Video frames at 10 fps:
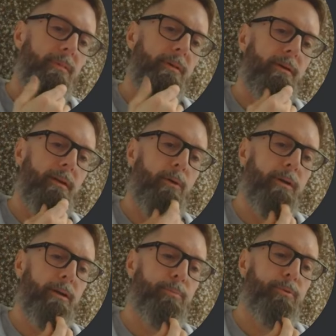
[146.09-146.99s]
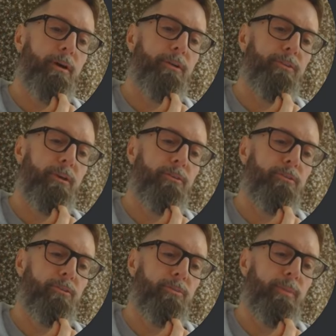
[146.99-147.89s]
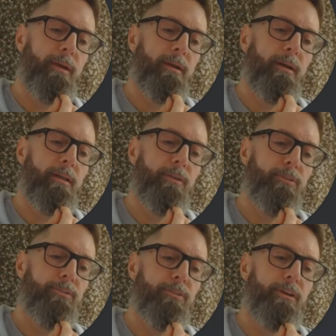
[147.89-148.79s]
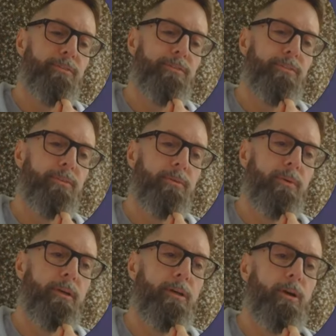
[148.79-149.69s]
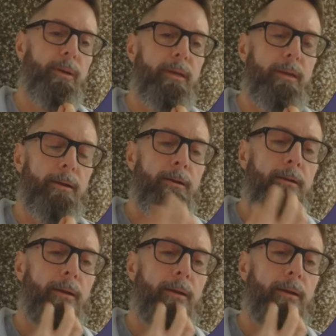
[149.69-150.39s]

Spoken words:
and now we got a process that's making all of our stuff. We can go in here.